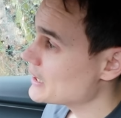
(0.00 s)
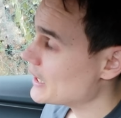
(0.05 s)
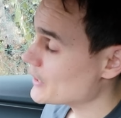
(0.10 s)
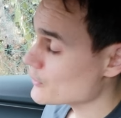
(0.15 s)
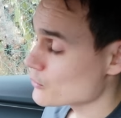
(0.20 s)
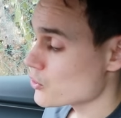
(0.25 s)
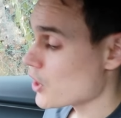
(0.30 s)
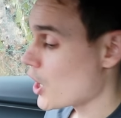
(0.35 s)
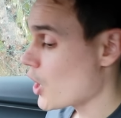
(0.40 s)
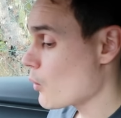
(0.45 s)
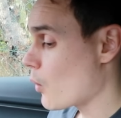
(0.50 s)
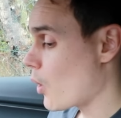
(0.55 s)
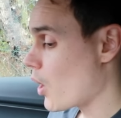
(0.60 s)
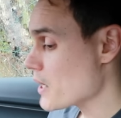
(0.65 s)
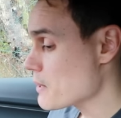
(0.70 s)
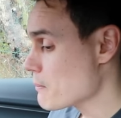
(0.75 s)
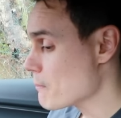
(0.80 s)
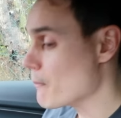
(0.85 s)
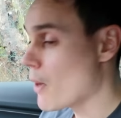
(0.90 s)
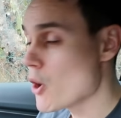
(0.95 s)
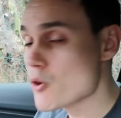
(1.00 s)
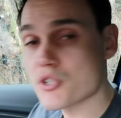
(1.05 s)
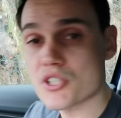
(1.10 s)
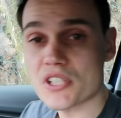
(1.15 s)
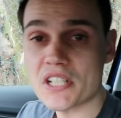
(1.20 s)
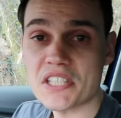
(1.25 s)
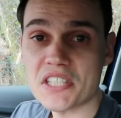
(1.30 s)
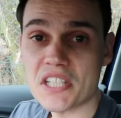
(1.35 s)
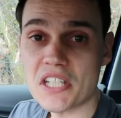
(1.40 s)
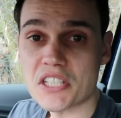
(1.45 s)
And although I
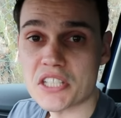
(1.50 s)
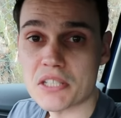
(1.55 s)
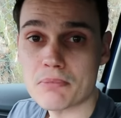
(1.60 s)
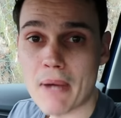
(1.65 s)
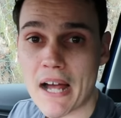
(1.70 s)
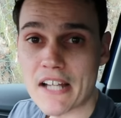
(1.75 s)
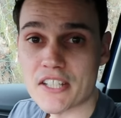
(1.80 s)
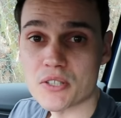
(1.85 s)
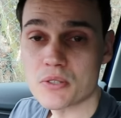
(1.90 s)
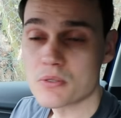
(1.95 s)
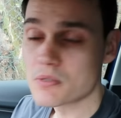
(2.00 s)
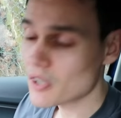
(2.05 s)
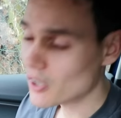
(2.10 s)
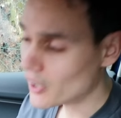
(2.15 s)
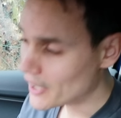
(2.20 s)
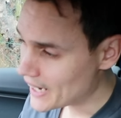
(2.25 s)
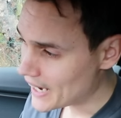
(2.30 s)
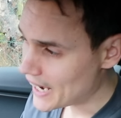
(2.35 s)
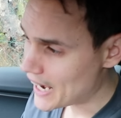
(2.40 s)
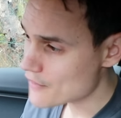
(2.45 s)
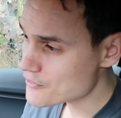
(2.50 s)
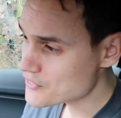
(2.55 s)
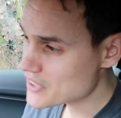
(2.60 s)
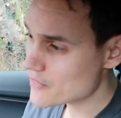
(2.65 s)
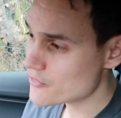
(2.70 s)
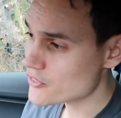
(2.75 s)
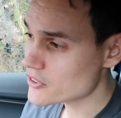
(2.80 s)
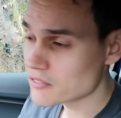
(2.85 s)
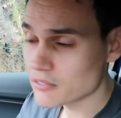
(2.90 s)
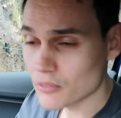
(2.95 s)
mostly teach in manual, I have
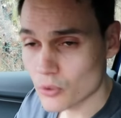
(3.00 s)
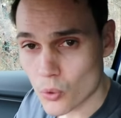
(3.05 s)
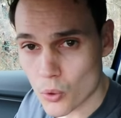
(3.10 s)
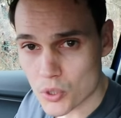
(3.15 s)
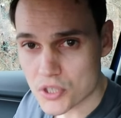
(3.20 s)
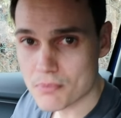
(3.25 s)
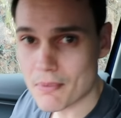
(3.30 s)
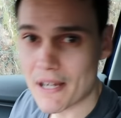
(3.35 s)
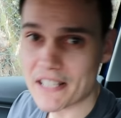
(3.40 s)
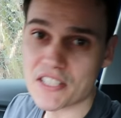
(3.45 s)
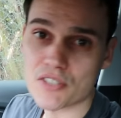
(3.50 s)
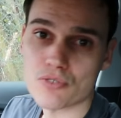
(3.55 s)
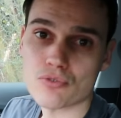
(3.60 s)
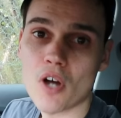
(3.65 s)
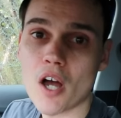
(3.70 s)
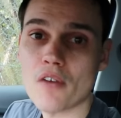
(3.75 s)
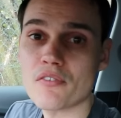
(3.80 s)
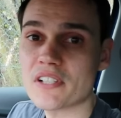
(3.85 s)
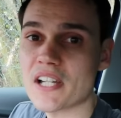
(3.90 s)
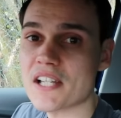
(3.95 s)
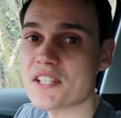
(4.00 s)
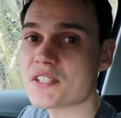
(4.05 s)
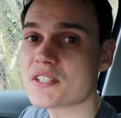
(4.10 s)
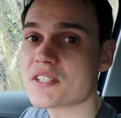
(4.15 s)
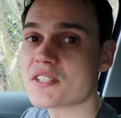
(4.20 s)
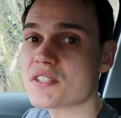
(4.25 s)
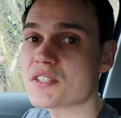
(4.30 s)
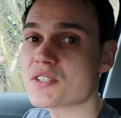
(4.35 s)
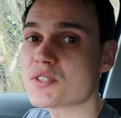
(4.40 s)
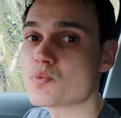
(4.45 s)
given automatic driving
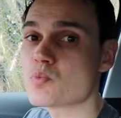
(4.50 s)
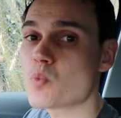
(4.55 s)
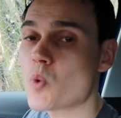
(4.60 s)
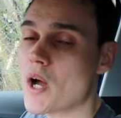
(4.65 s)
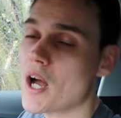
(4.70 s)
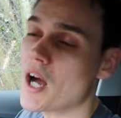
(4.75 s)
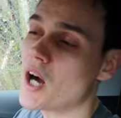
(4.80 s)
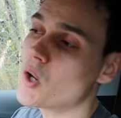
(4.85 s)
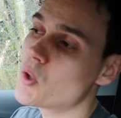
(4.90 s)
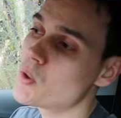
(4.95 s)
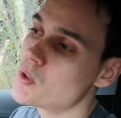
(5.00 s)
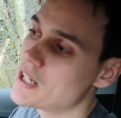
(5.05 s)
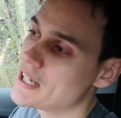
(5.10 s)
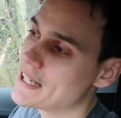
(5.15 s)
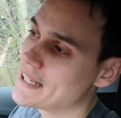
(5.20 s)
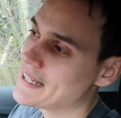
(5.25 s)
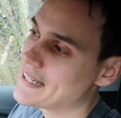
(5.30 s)
lessons as well.